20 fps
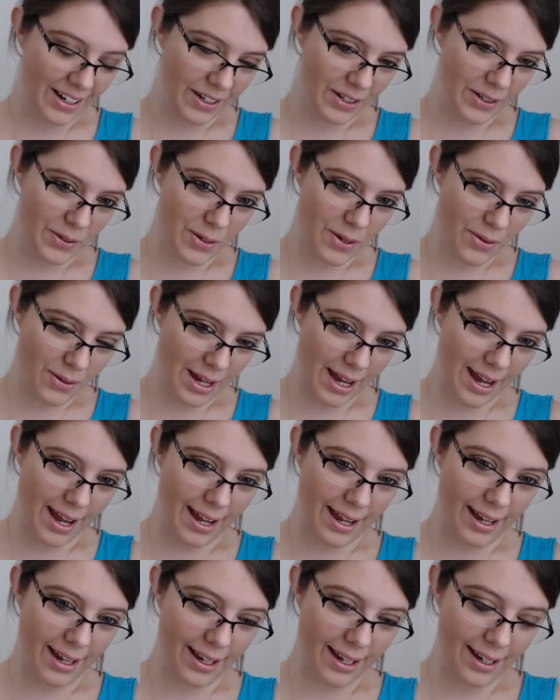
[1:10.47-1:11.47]
Are you
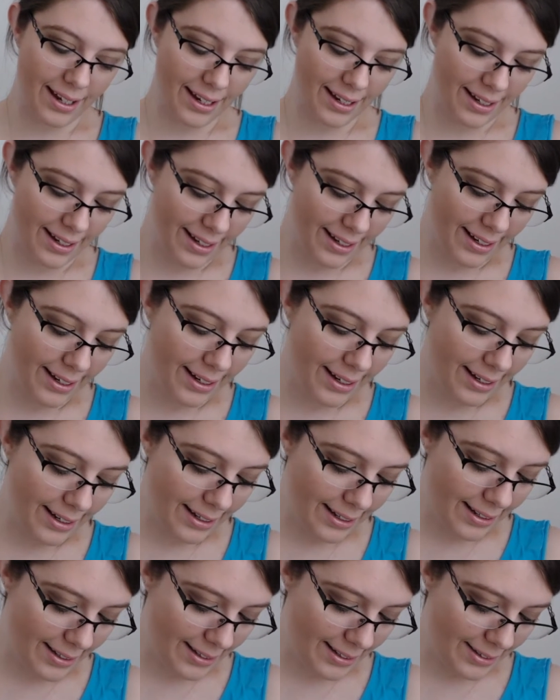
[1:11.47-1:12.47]
okay?
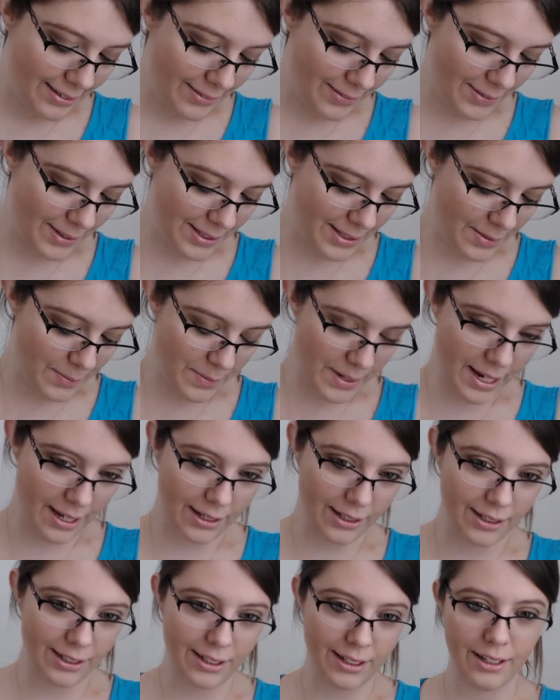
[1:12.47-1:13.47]
What's the
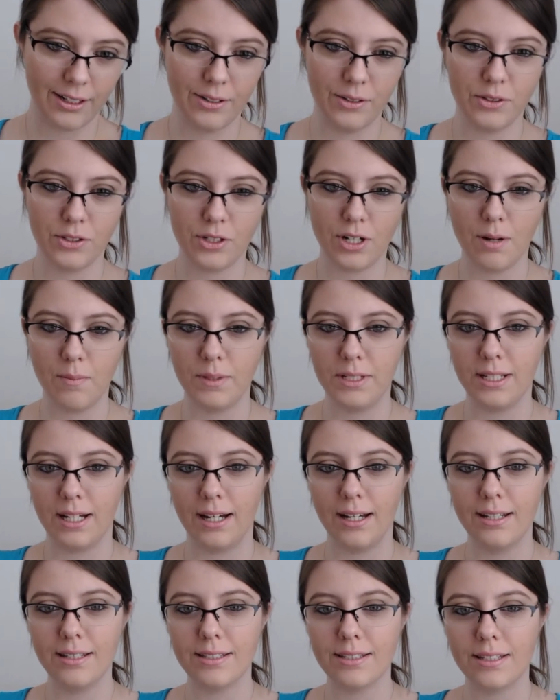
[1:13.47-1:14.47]
matter? Are you
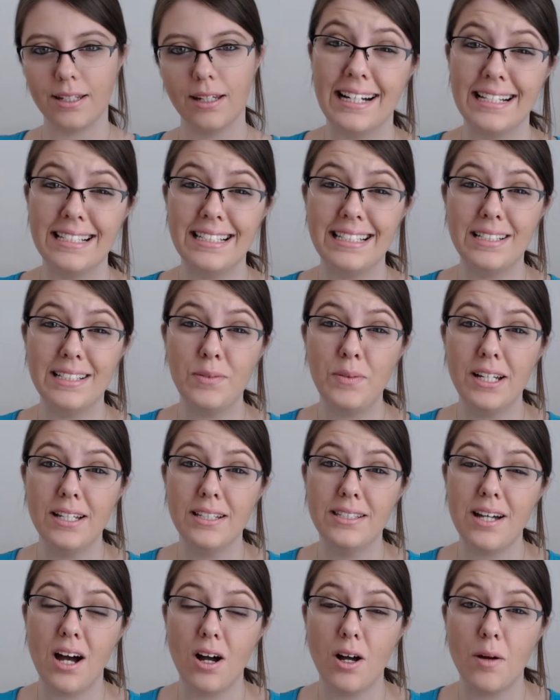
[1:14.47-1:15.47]
traumatized? I did
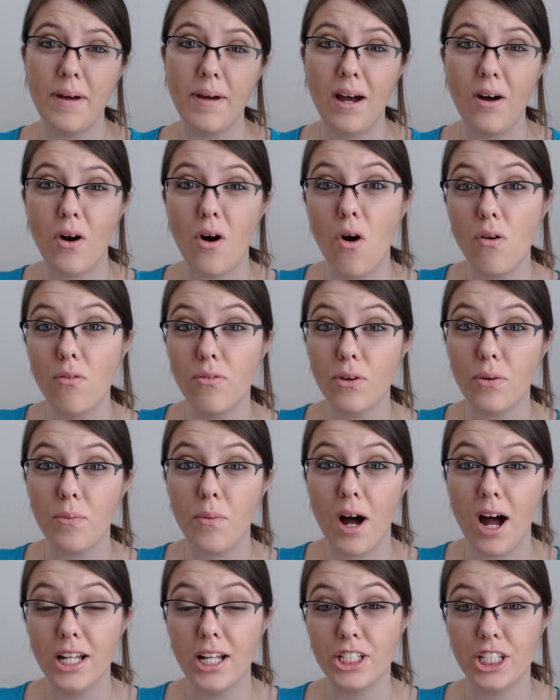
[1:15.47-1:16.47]
want to talk about
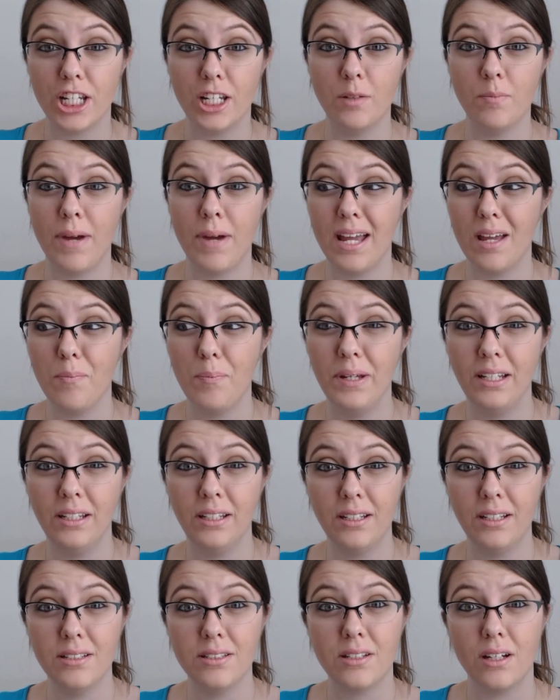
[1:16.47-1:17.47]
Overwatch and my
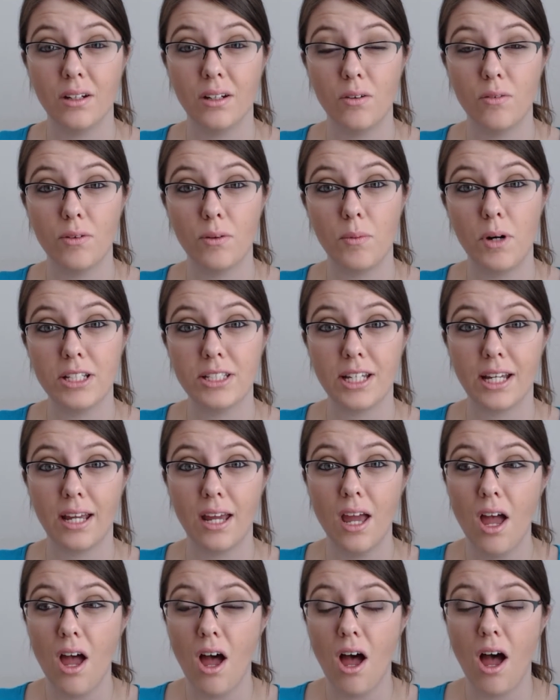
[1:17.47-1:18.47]
opinions on Overwatch.
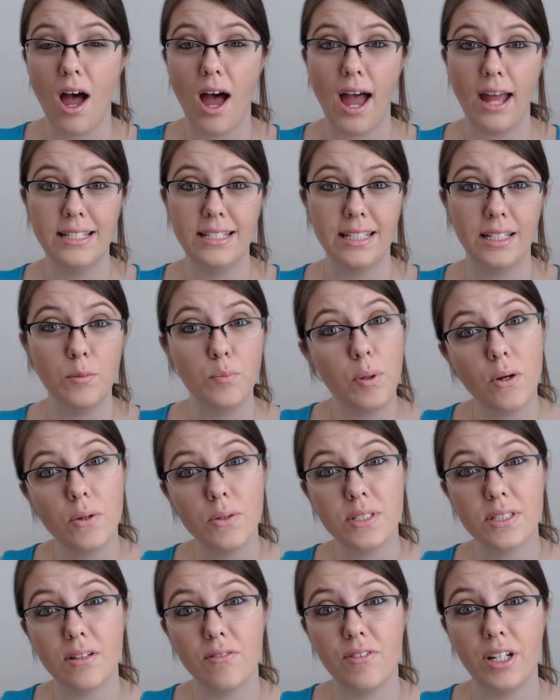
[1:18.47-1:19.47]
I did
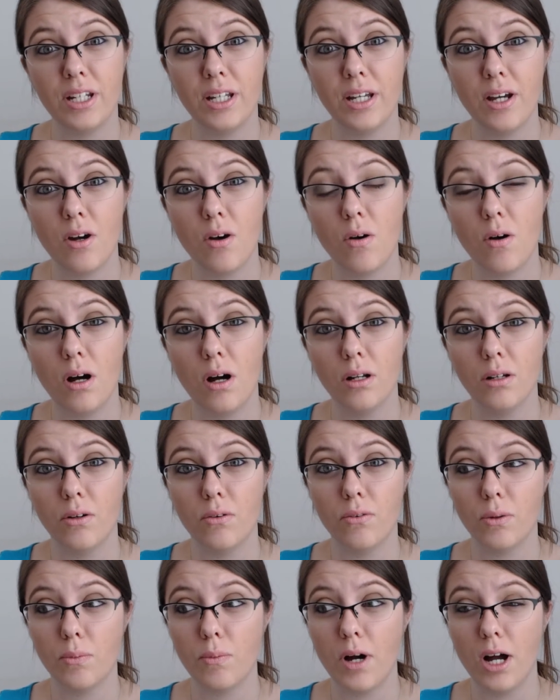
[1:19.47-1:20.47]
post a video on
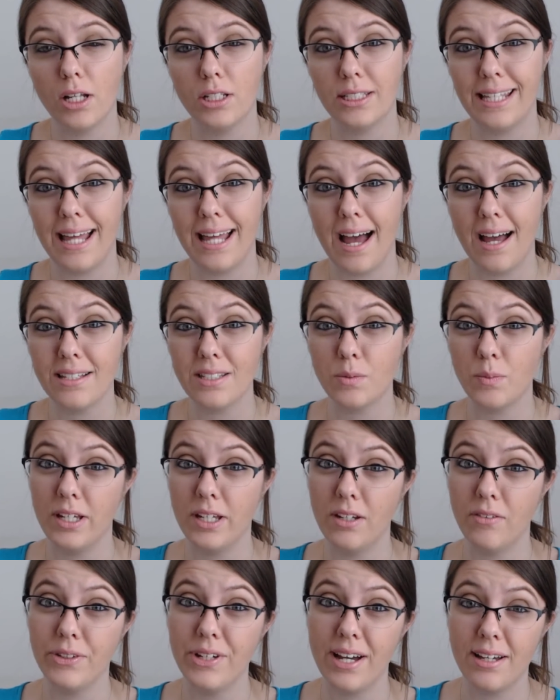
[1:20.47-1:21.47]
Overwatch last
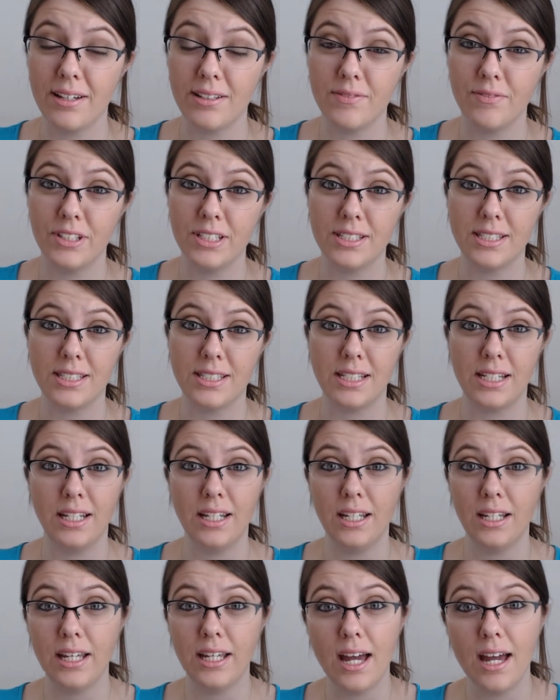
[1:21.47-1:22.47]
week. If you haven't seen
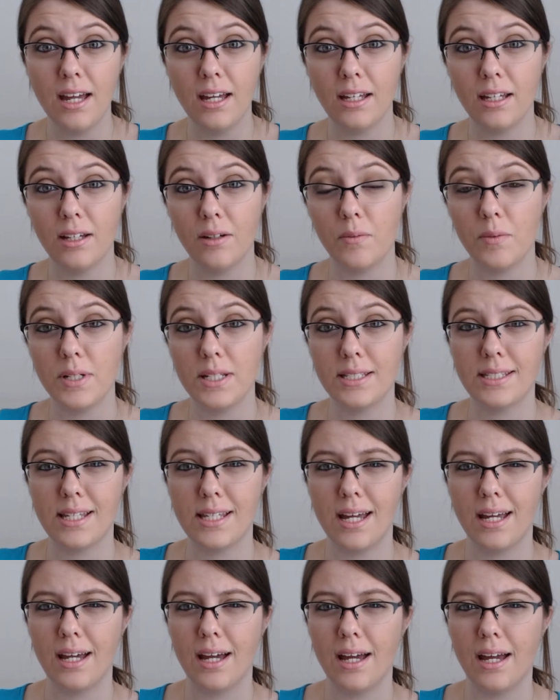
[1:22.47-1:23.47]
it yet, it was
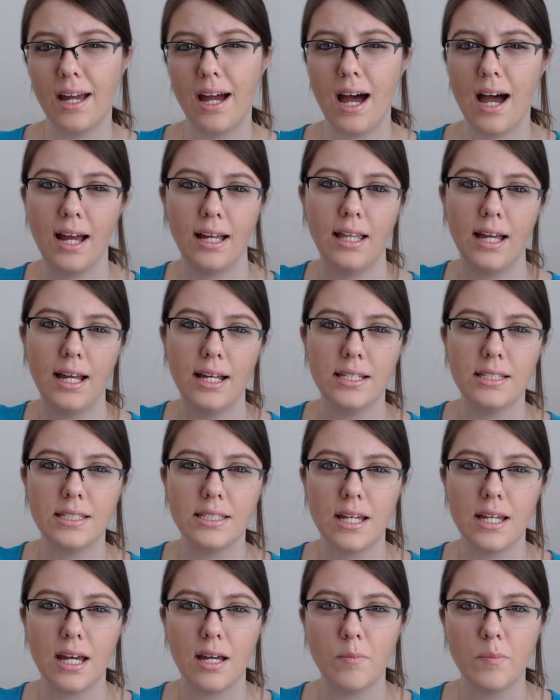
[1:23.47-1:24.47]
like a
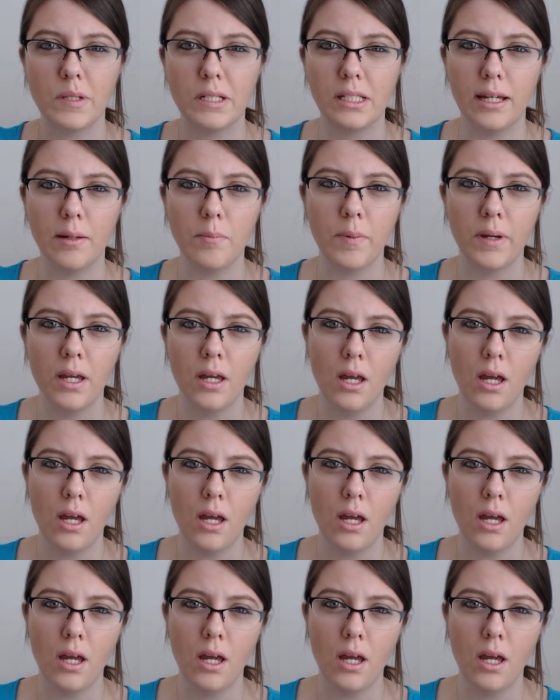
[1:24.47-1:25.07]
highlights type clip